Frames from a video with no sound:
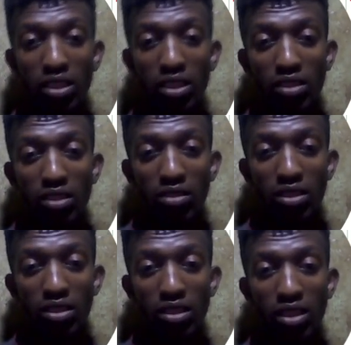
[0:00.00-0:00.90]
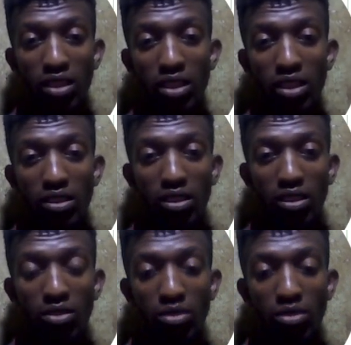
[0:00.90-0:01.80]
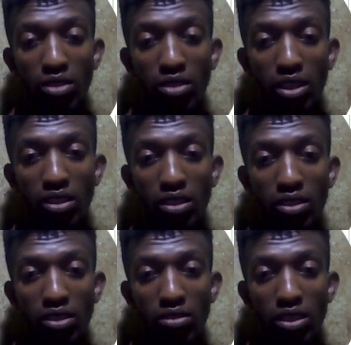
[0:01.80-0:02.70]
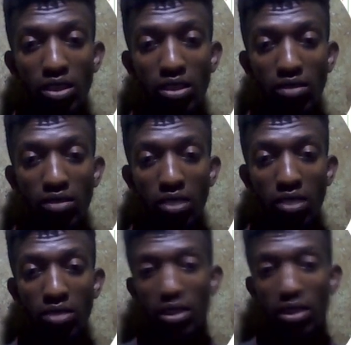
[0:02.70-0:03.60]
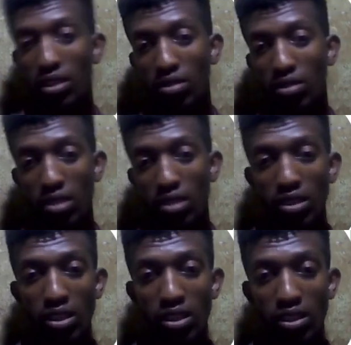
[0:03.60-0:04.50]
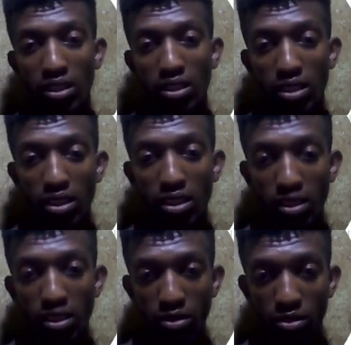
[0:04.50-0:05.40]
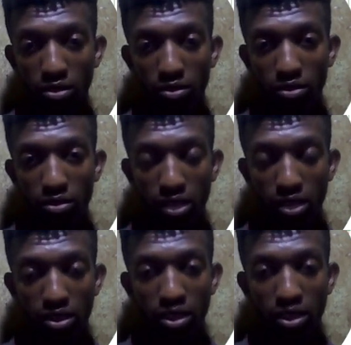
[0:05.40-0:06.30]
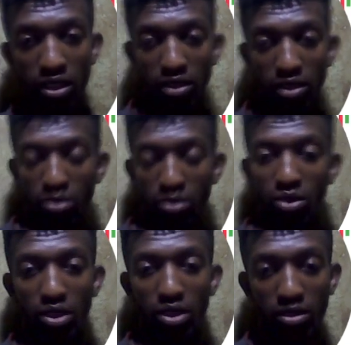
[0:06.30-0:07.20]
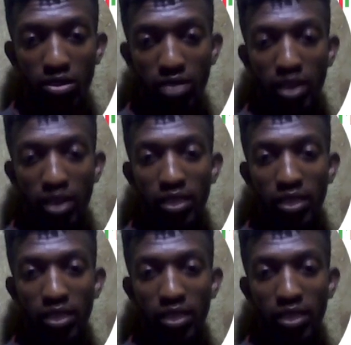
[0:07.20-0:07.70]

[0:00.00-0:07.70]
As you can see, there is no trend, there is no identifiable trend. You sell that thing, retest, boom, smash to the downside.